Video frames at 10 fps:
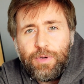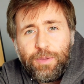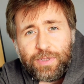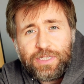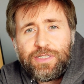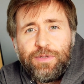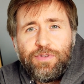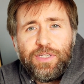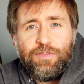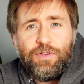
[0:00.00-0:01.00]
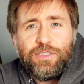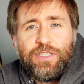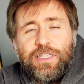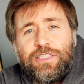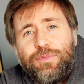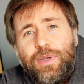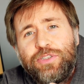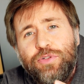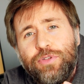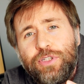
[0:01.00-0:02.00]
My biggest tip for year 13 is to
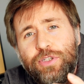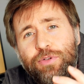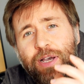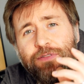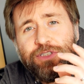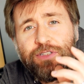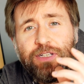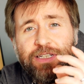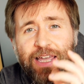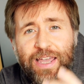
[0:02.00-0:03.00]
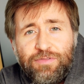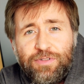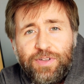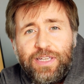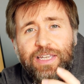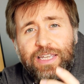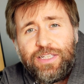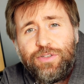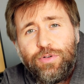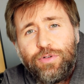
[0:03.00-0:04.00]
make sure that you have studied everything
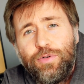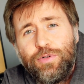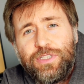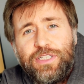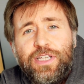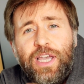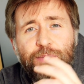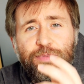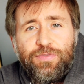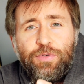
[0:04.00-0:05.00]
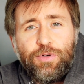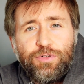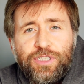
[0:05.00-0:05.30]
in your courses before